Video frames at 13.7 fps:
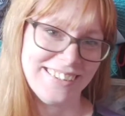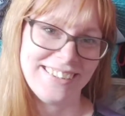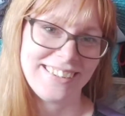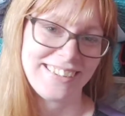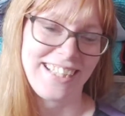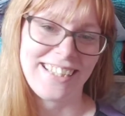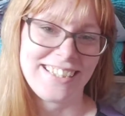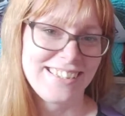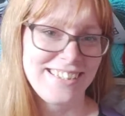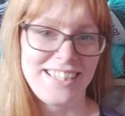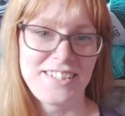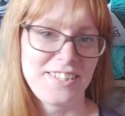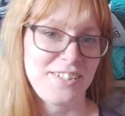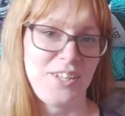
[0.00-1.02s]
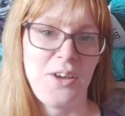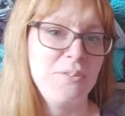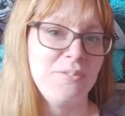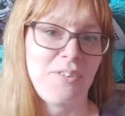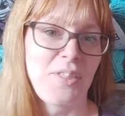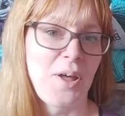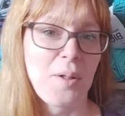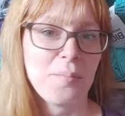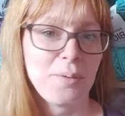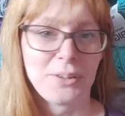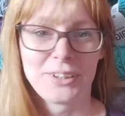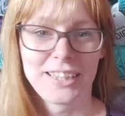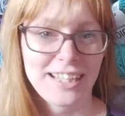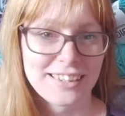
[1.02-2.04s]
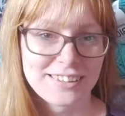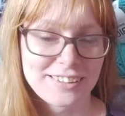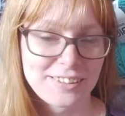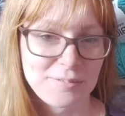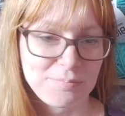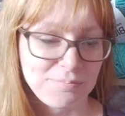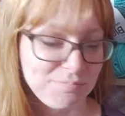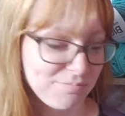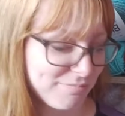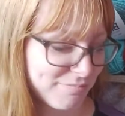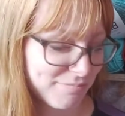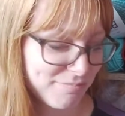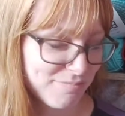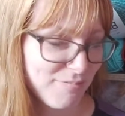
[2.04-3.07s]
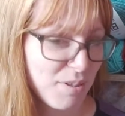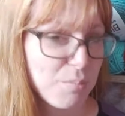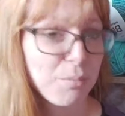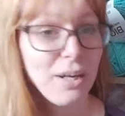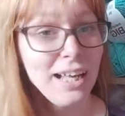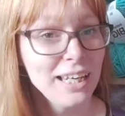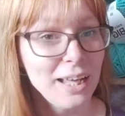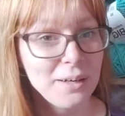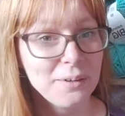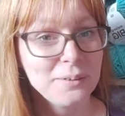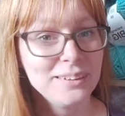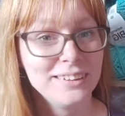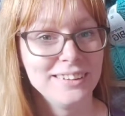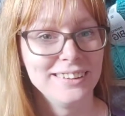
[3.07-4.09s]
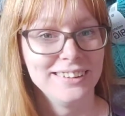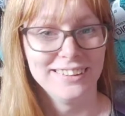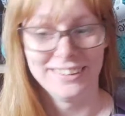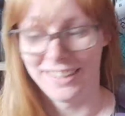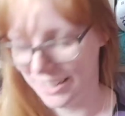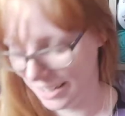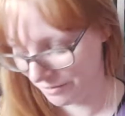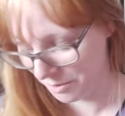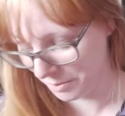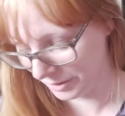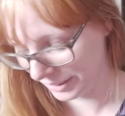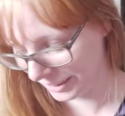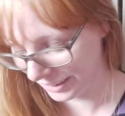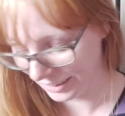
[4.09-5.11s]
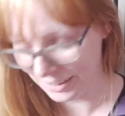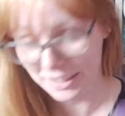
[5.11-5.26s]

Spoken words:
It kind of sets the tone for the whole podcast. But hello, everybody.